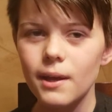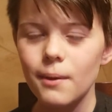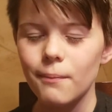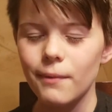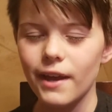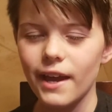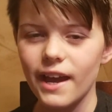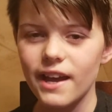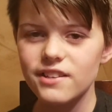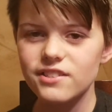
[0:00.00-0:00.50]

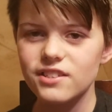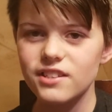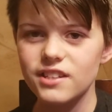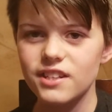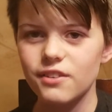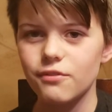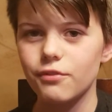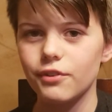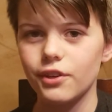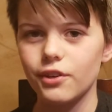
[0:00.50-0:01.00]
but has a
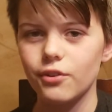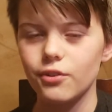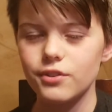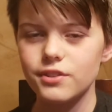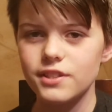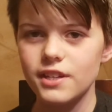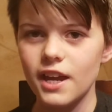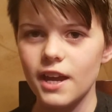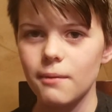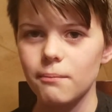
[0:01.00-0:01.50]
difficult
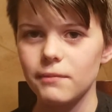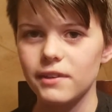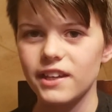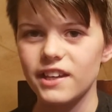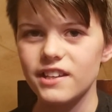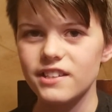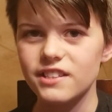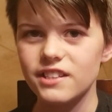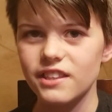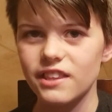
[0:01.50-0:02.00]
time
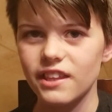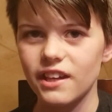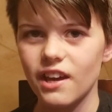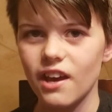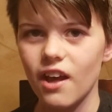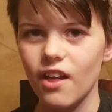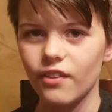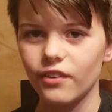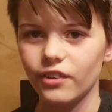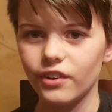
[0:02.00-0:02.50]
because of the
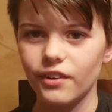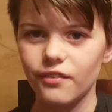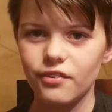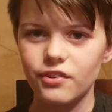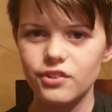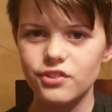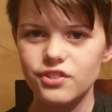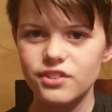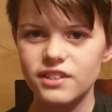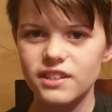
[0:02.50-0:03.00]
color of
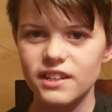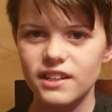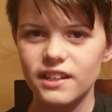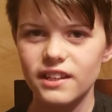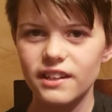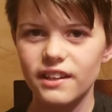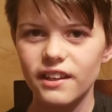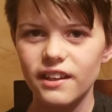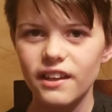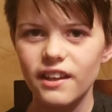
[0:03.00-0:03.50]
her
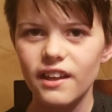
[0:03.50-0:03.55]
skin.